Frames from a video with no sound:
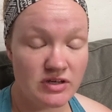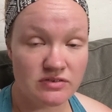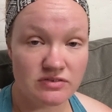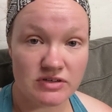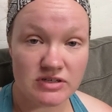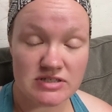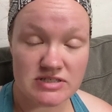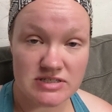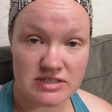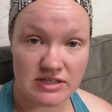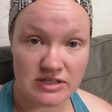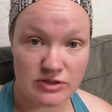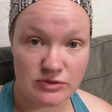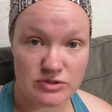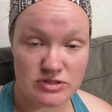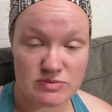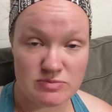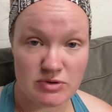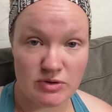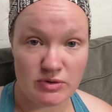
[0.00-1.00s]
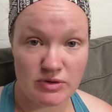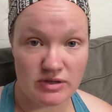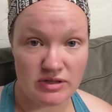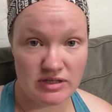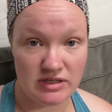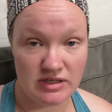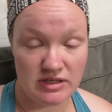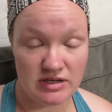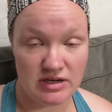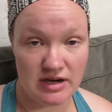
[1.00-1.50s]
continuous mode on
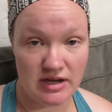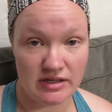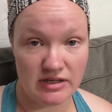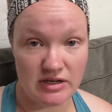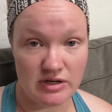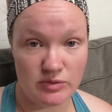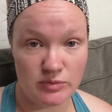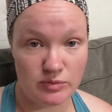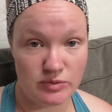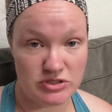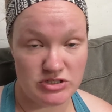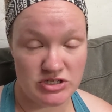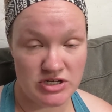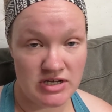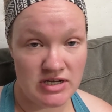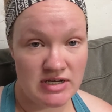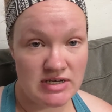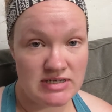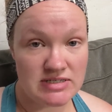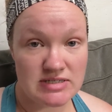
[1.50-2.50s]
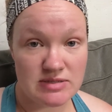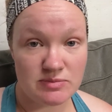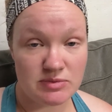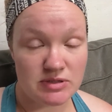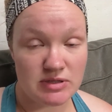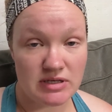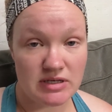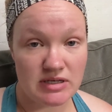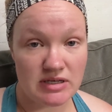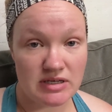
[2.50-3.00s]
the e-collar, which
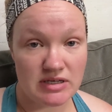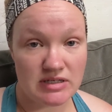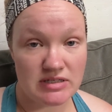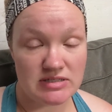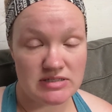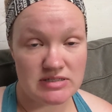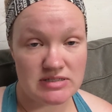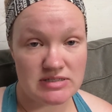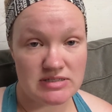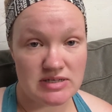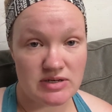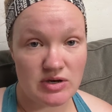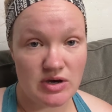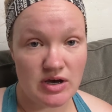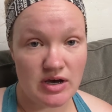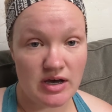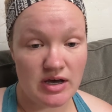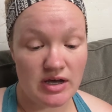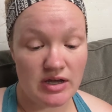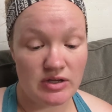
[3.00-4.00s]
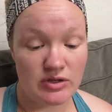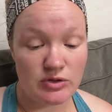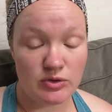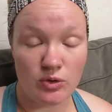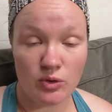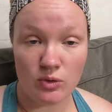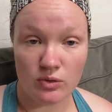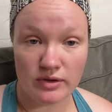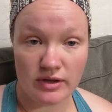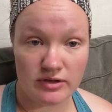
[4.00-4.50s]
simply is you
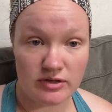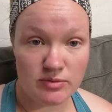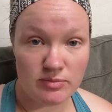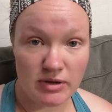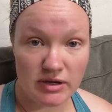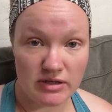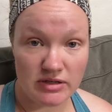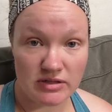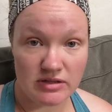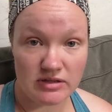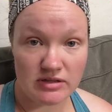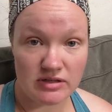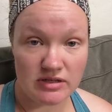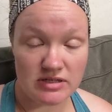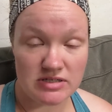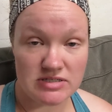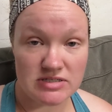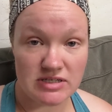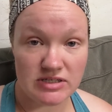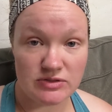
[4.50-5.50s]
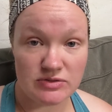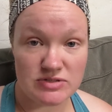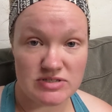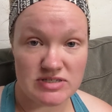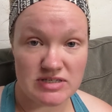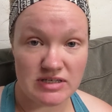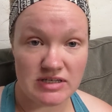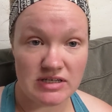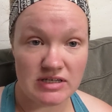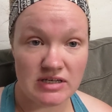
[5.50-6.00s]
hold on your button
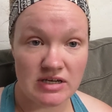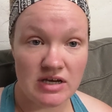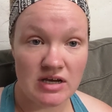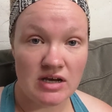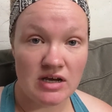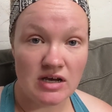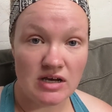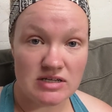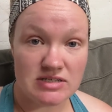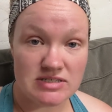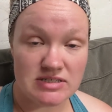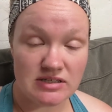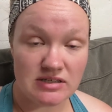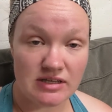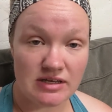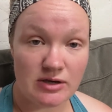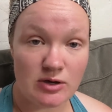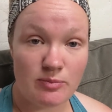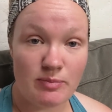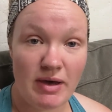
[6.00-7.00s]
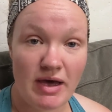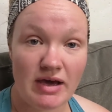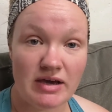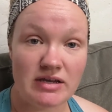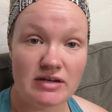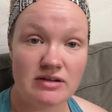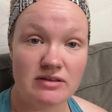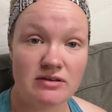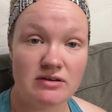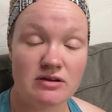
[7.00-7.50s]
continuously until they go back
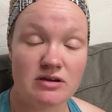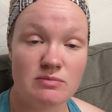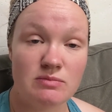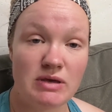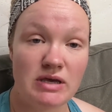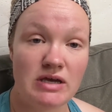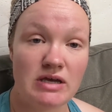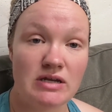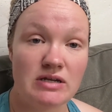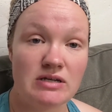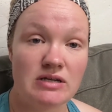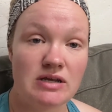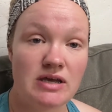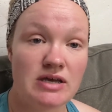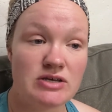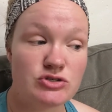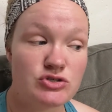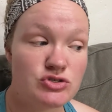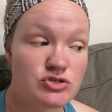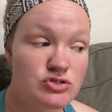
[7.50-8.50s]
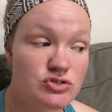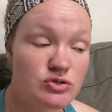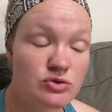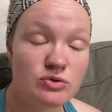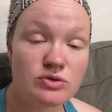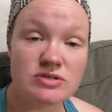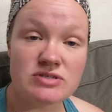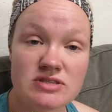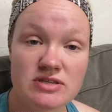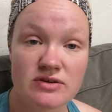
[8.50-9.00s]
into their command. As
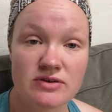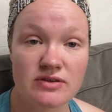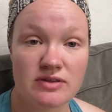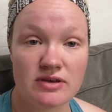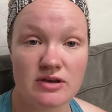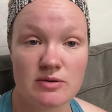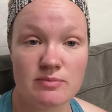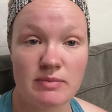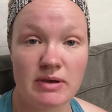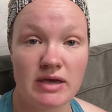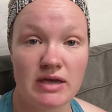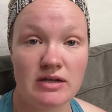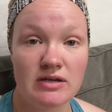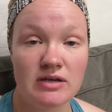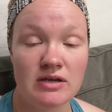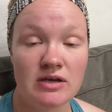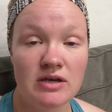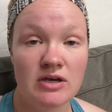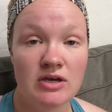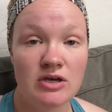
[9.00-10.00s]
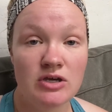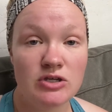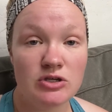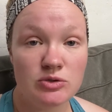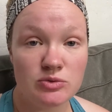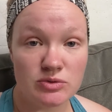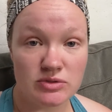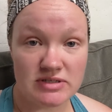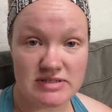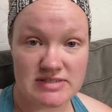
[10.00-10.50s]
soon they're in the command,
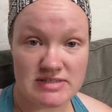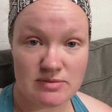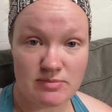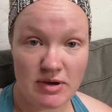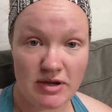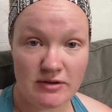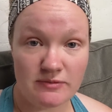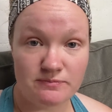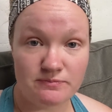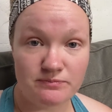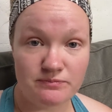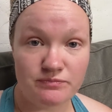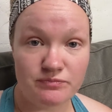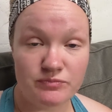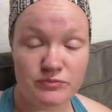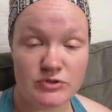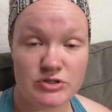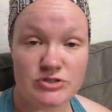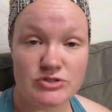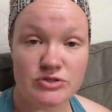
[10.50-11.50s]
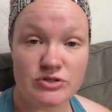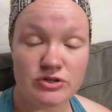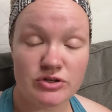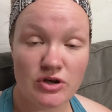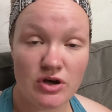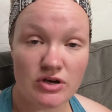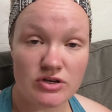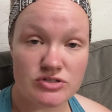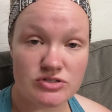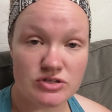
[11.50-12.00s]
you release the button. So the
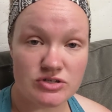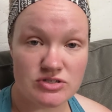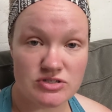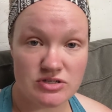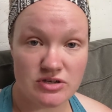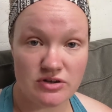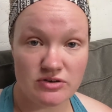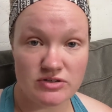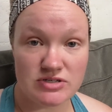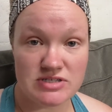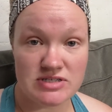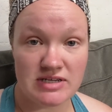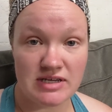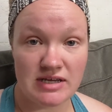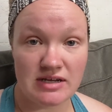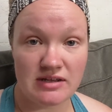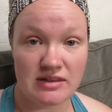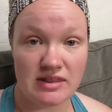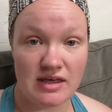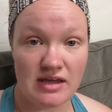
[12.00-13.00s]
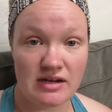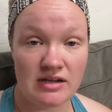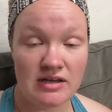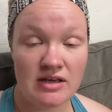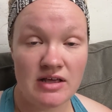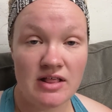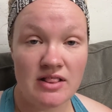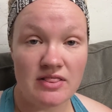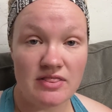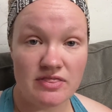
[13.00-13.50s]
dog starts to understand that
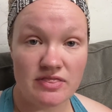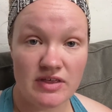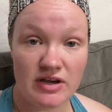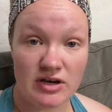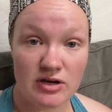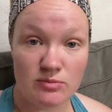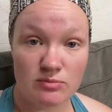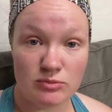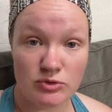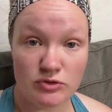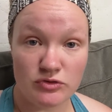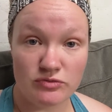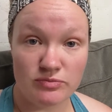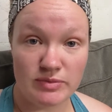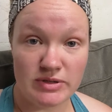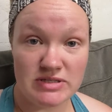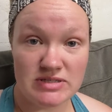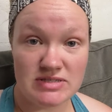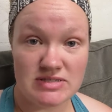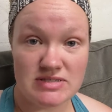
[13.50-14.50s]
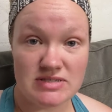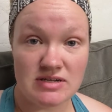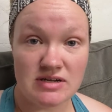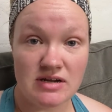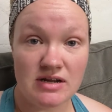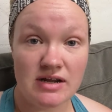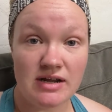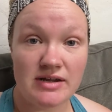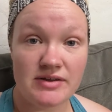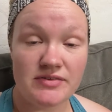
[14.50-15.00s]
their movements,
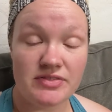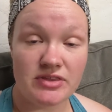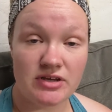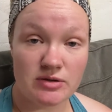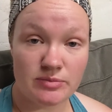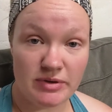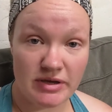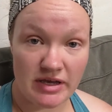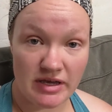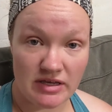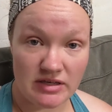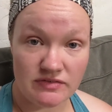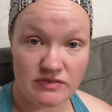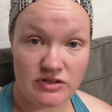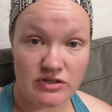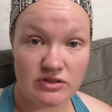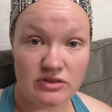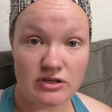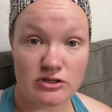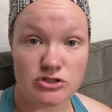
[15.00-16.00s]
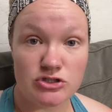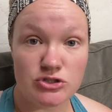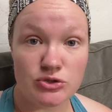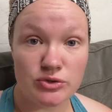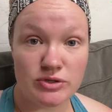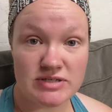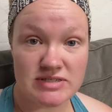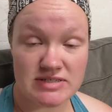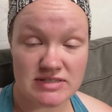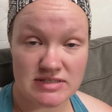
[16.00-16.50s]
their behavior, their
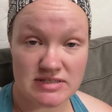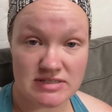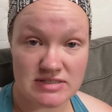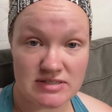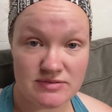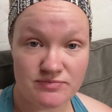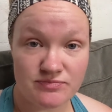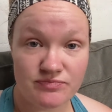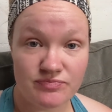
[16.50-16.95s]
choices